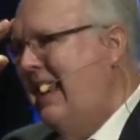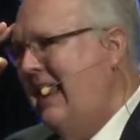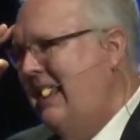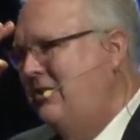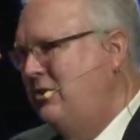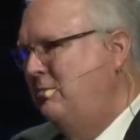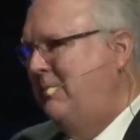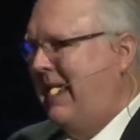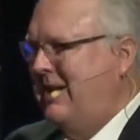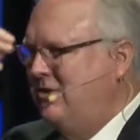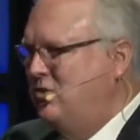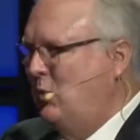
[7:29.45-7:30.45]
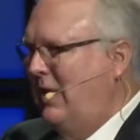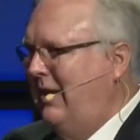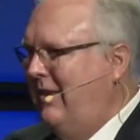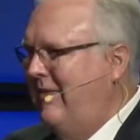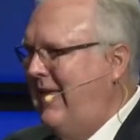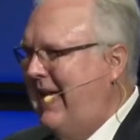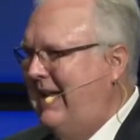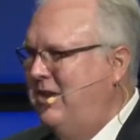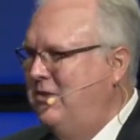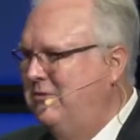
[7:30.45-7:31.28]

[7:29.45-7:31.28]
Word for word: and you began to dwell on that and you